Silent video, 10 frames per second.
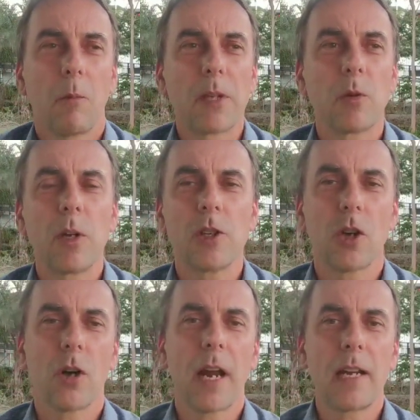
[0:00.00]
between
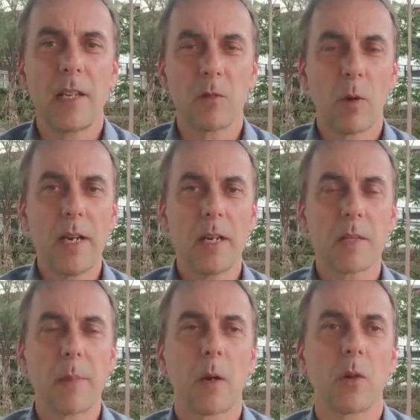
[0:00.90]
John and his
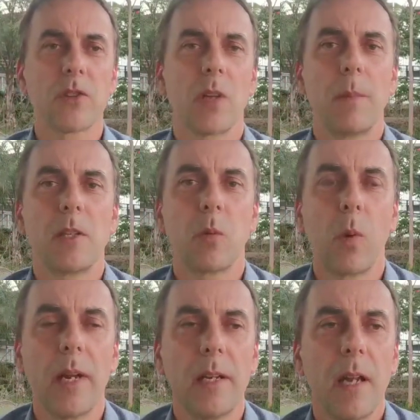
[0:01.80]
readers, but also
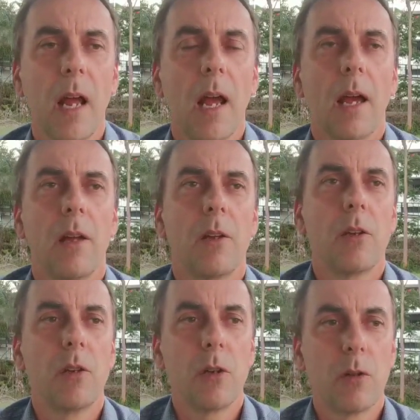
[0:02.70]
between
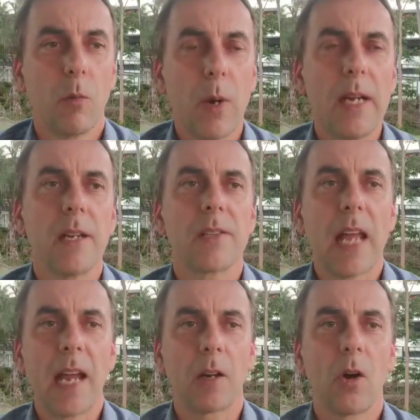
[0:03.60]
the readers
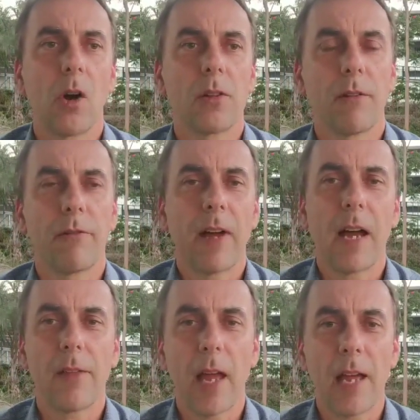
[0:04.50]
and God, the
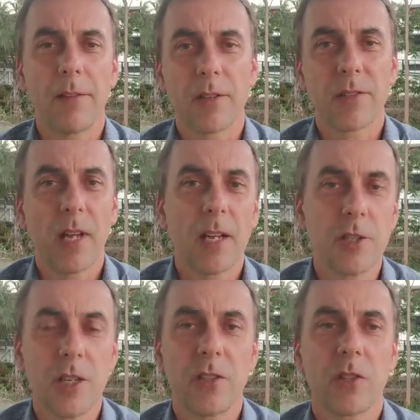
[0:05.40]
Father and the Son,
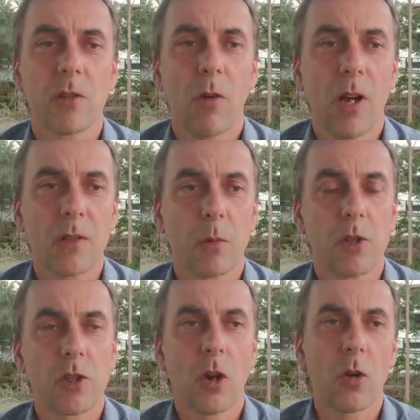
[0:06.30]
Jesus Christ,
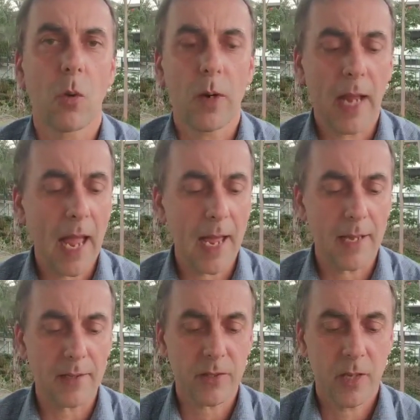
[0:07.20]
which John already
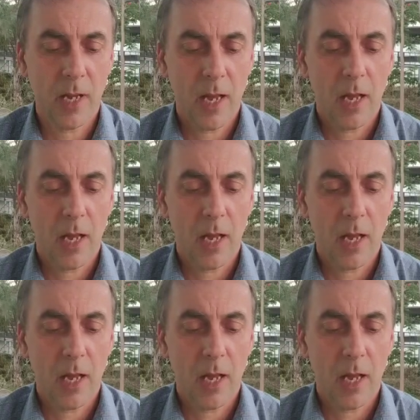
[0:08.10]
has.